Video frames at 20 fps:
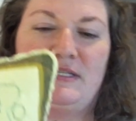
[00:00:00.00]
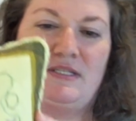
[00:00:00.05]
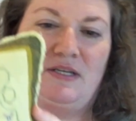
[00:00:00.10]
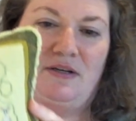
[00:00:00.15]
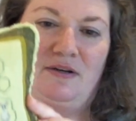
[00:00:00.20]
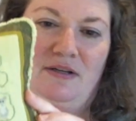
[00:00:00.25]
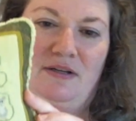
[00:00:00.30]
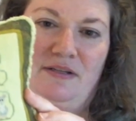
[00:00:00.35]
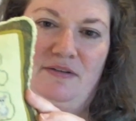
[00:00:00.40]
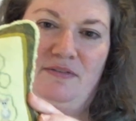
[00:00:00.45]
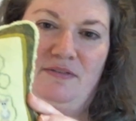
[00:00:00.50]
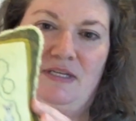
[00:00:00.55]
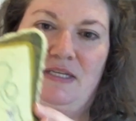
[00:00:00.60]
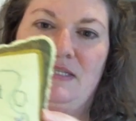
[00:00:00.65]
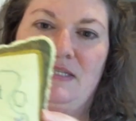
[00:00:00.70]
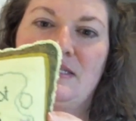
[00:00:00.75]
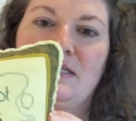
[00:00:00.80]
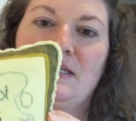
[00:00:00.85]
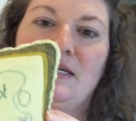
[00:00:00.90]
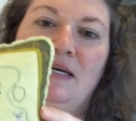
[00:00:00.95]
on all of
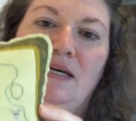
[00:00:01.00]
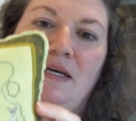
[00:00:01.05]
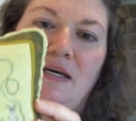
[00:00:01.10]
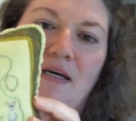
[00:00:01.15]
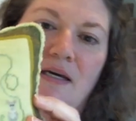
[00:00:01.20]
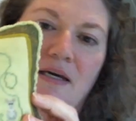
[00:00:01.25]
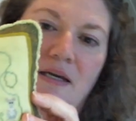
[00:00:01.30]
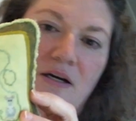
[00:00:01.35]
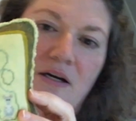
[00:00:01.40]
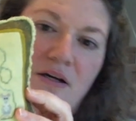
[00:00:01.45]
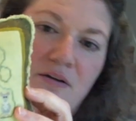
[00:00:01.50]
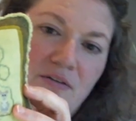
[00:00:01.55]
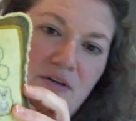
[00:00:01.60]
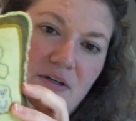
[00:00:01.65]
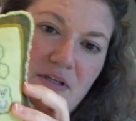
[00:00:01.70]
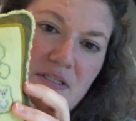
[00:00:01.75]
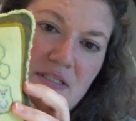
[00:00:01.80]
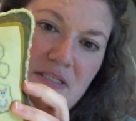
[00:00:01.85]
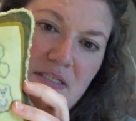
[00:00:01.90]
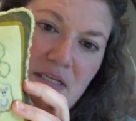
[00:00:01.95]
these. I don't know if you
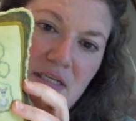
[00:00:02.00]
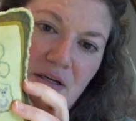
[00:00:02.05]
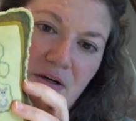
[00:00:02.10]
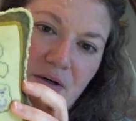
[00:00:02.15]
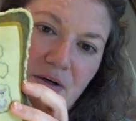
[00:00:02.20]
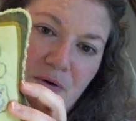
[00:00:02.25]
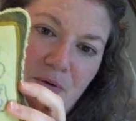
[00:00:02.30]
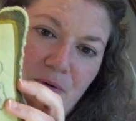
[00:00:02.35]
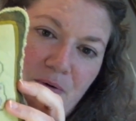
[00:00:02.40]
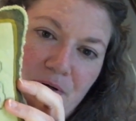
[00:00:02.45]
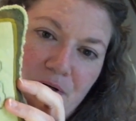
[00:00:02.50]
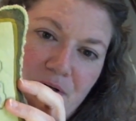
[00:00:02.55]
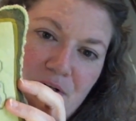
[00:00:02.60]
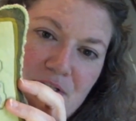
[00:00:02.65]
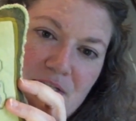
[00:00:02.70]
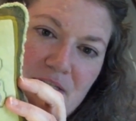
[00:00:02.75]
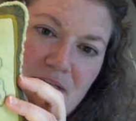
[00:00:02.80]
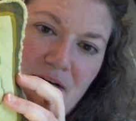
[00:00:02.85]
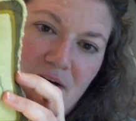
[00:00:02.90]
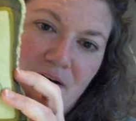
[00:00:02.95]
can see her corners
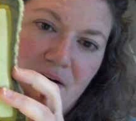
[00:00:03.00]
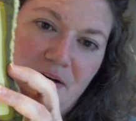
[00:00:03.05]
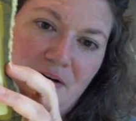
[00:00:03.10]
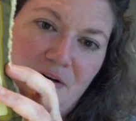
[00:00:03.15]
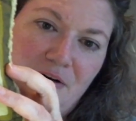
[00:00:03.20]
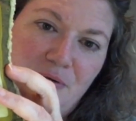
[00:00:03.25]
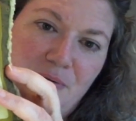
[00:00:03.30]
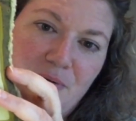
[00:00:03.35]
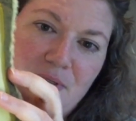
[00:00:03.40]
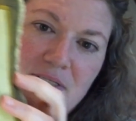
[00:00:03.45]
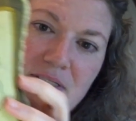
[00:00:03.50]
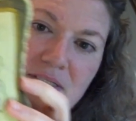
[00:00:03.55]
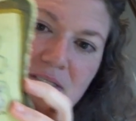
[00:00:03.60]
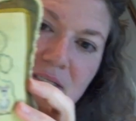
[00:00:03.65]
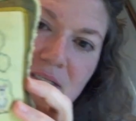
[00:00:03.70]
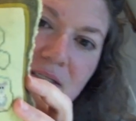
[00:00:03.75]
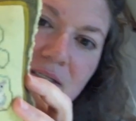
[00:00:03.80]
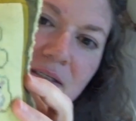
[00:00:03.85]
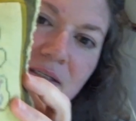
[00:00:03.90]
there, always